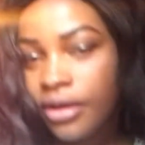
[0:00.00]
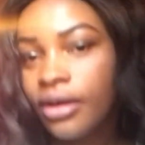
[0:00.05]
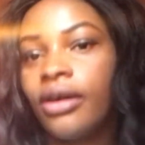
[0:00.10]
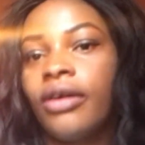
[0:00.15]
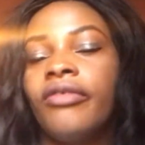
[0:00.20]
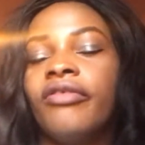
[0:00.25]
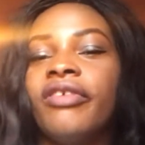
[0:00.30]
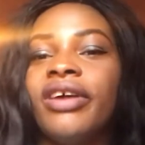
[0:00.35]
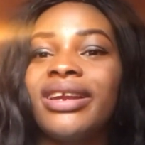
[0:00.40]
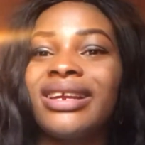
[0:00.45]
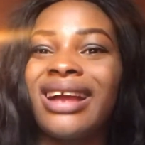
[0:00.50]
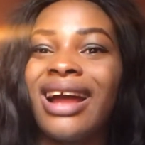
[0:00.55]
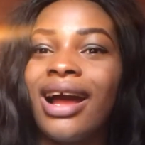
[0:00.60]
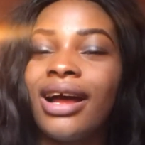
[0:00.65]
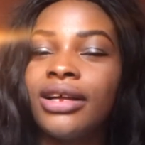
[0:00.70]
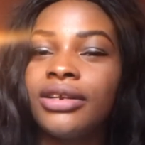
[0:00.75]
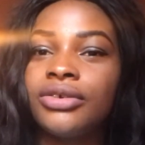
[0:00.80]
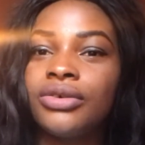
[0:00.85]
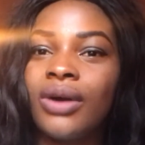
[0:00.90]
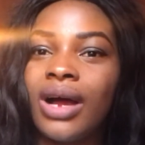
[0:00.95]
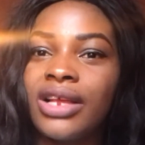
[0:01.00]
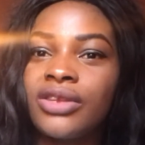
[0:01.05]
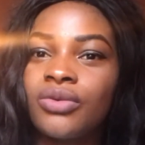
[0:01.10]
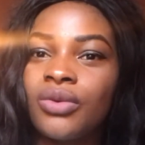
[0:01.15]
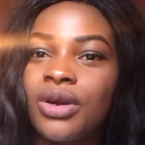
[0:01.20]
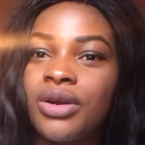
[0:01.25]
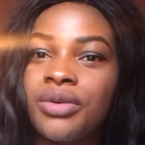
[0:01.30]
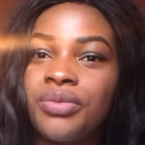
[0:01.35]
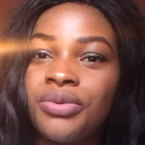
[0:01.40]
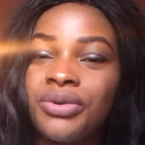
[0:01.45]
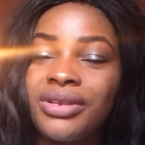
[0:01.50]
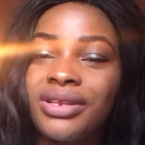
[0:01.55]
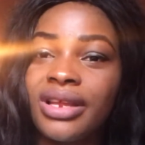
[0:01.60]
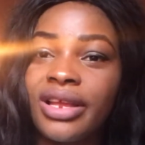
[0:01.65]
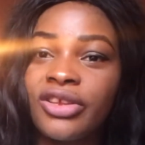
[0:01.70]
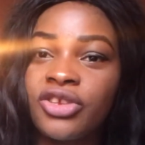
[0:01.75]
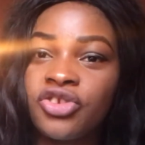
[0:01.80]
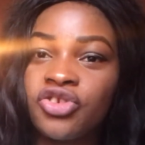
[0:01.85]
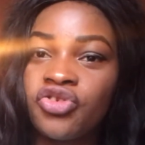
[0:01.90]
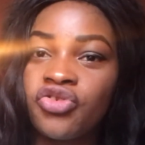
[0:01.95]
Red candle as well
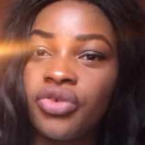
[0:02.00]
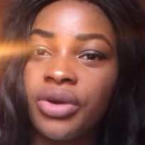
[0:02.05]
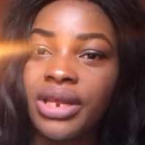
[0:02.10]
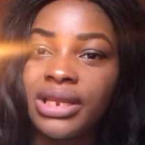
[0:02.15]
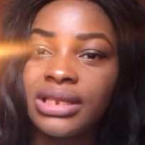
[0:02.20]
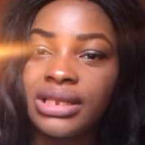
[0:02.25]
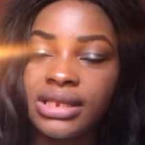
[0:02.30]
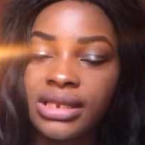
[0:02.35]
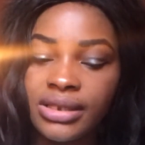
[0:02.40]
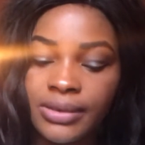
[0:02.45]
represents strength,